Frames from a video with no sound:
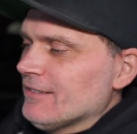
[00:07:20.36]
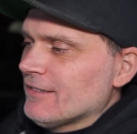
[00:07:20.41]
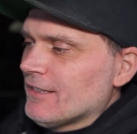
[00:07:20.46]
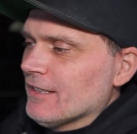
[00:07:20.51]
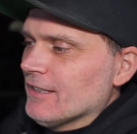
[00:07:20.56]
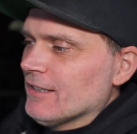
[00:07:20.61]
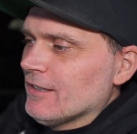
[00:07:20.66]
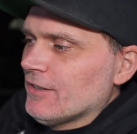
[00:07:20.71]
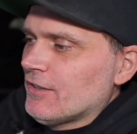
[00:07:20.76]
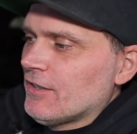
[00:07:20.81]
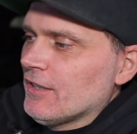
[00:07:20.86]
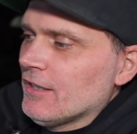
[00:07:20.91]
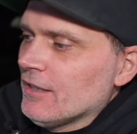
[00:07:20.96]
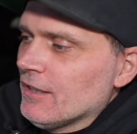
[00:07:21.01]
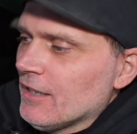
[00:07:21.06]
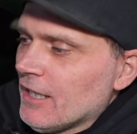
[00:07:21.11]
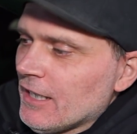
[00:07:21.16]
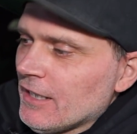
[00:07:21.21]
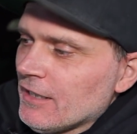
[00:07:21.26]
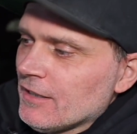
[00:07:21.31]
The
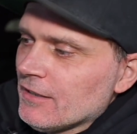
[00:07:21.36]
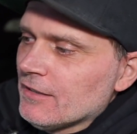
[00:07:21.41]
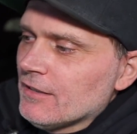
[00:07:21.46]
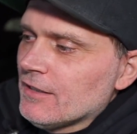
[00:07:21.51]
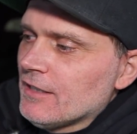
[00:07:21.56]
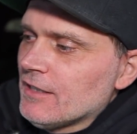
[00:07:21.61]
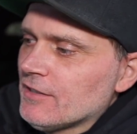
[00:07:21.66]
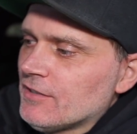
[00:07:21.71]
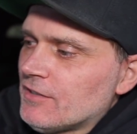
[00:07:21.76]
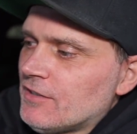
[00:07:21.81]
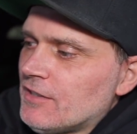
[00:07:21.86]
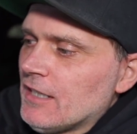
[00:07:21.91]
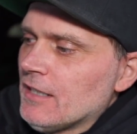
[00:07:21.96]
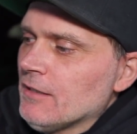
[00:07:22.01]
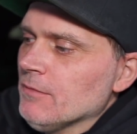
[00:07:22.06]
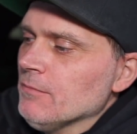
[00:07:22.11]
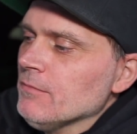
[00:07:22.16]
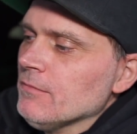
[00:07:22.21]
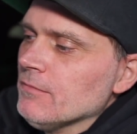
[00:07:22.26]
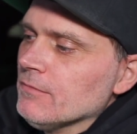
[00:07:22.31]
light is
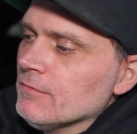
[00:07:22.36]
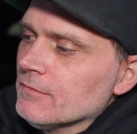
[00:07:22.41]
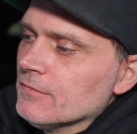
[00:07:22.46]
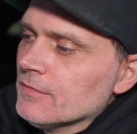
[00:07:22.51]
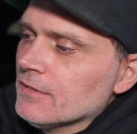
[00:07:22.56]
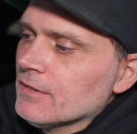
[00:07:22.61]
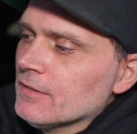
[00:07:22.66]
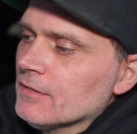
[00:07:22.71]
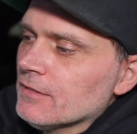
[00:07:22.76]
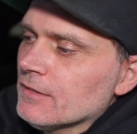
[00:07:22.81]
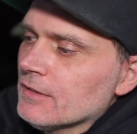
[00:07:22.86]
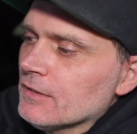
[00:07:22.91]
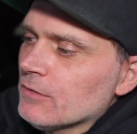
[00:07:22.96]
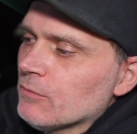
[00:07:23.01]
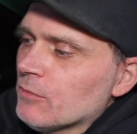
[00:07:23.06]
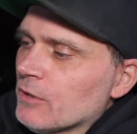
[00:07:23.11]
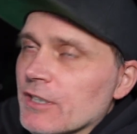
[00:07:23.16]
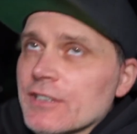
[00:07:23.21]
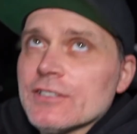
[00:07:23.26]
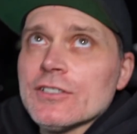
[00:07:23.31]
dim
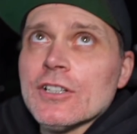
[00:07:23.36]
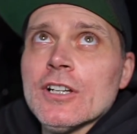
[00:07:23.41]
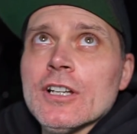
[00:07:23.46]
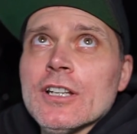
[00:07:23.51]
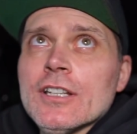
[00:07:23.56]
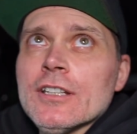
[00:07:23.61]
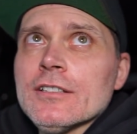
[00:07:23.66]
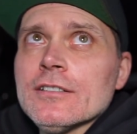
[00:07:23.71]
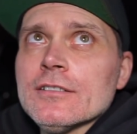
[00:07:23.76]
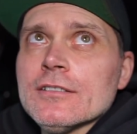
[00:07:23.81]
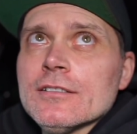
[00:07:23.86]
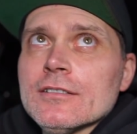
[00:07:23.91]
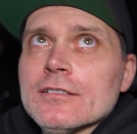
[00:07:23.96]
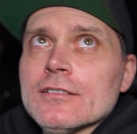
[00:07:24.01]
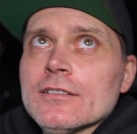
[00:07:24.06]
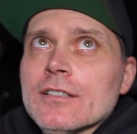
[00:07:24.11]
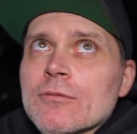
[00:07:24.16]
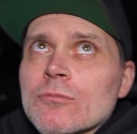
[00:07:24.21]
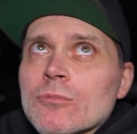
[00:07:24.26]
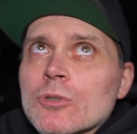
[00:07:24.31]
when it's on
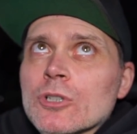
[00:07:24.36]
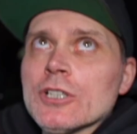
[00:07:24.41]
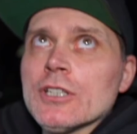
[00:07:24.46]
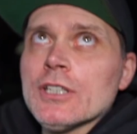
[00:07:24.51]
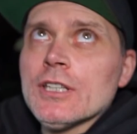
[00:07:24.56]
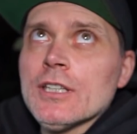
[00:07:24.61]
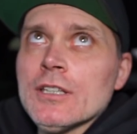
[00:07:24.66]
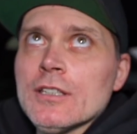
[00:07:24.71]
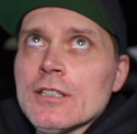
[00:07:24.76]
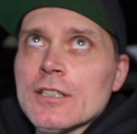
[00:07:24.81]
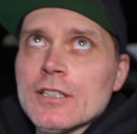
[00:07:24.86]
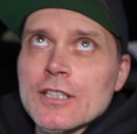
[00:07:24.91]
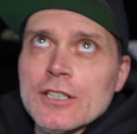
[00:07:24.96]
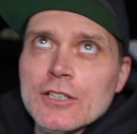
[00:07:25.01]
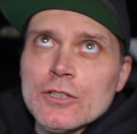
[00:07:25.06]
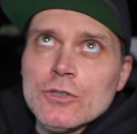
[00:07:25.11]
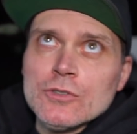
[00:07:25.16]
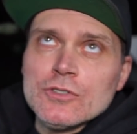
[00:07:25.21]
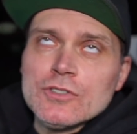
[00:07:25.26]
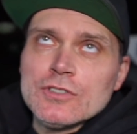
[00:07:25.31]
and working, and
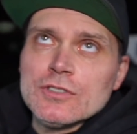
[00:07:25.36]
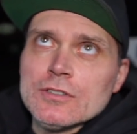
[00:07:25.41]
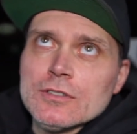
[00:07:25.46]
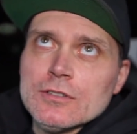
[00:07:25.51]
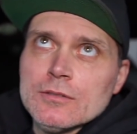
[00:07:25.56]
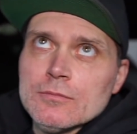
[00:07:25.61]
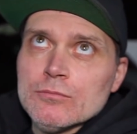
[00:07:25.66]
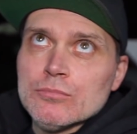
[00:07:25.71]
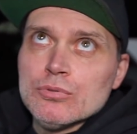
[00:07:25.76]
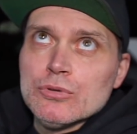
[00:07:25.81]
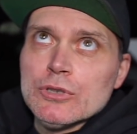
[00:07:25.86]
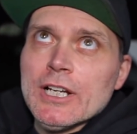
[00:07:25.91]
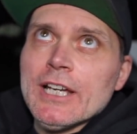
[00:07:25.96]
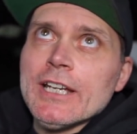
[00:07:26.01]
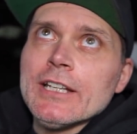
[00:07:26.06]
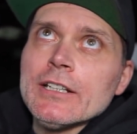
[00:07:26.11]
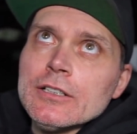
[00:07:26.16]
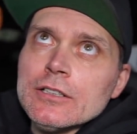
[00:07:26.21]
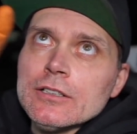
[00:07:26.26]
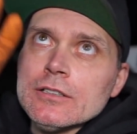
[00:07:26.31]
then goes
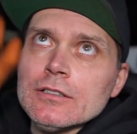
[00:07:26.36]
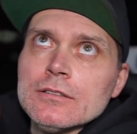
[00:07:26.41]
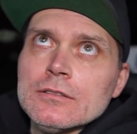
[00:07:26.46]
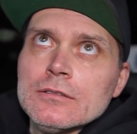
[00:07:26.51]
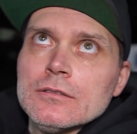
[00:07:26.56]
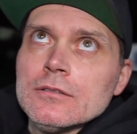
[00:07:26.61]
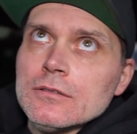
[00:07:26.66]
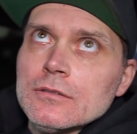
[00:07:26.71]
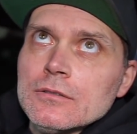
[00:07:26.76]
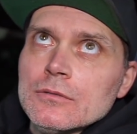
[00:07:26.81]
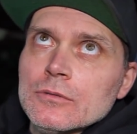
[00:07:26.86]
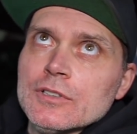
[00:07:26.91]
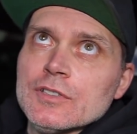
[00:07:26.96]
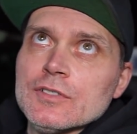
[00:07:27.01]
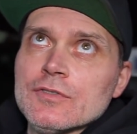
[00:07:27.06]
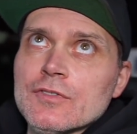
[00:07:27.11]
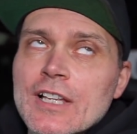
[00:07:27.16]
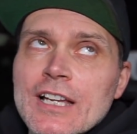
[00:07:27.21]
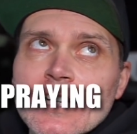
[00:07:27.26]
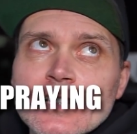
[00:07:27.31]
brighter when
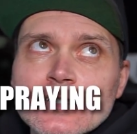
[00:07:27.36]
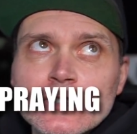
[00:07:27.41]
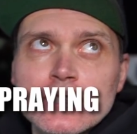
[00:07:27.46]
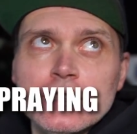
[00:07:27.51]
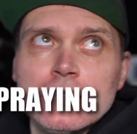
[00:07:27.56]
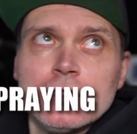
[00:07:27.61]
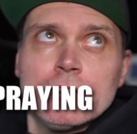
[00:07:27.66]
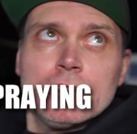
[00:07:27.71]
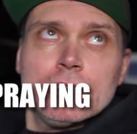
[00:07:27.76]
it's flashing.